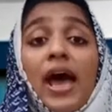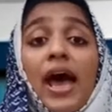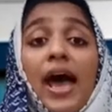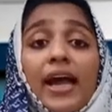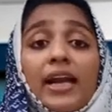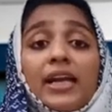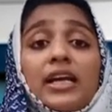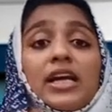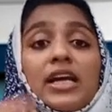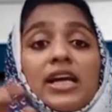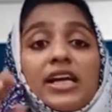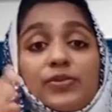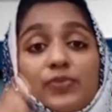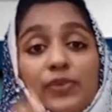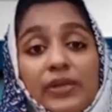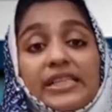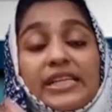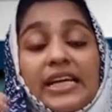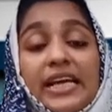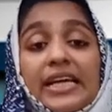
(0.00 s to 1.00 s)
and it
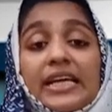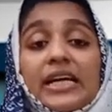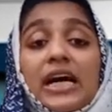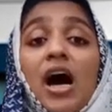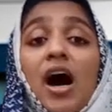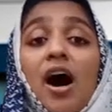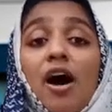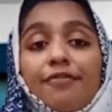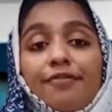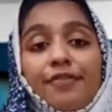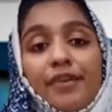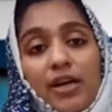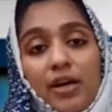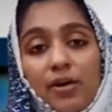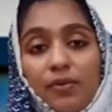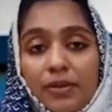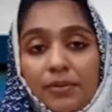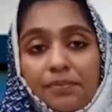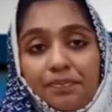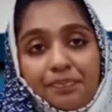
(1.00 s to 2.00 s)
will take half an
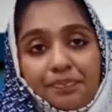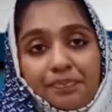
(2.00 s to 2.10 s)
hour."